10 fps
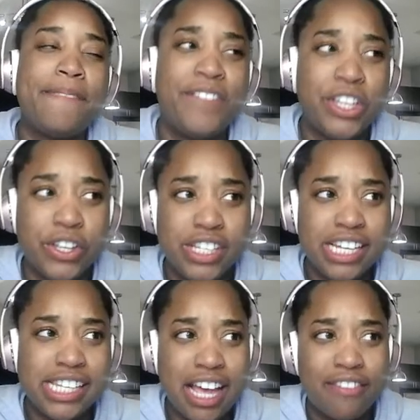Phil
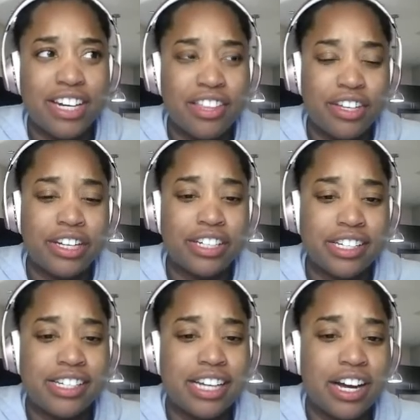does have another year,
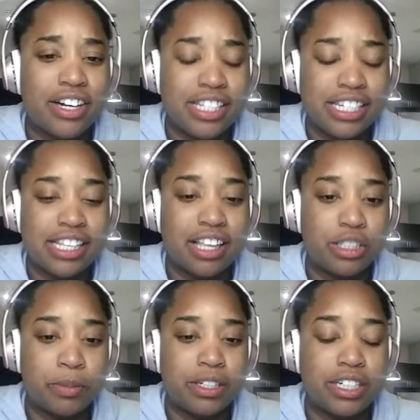does he not? Or is his
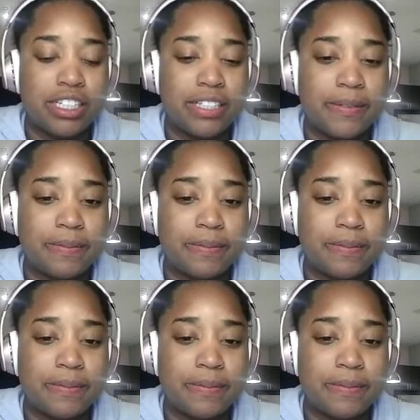eligibility done?